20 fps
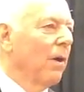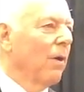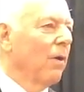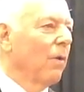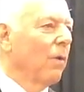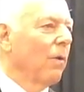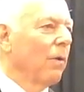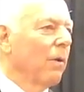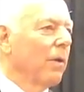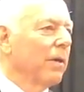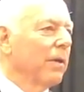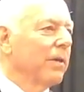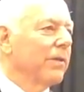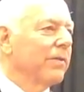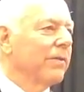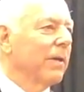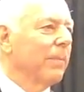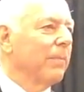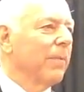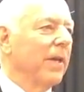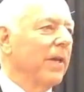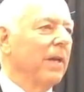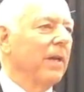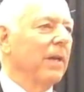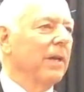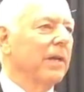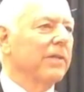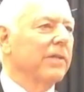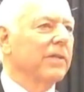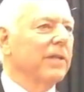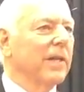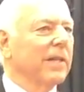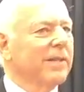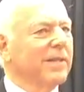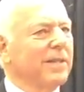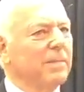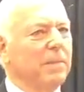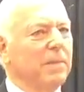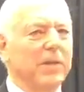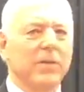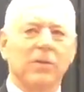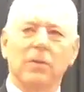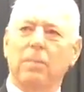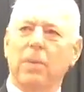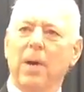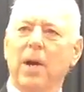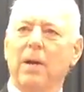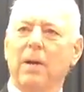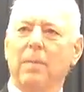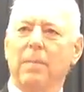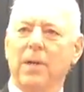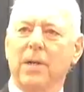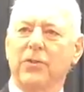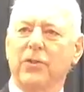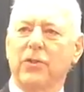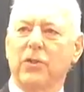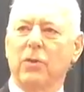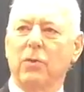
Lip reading: or something, a special part about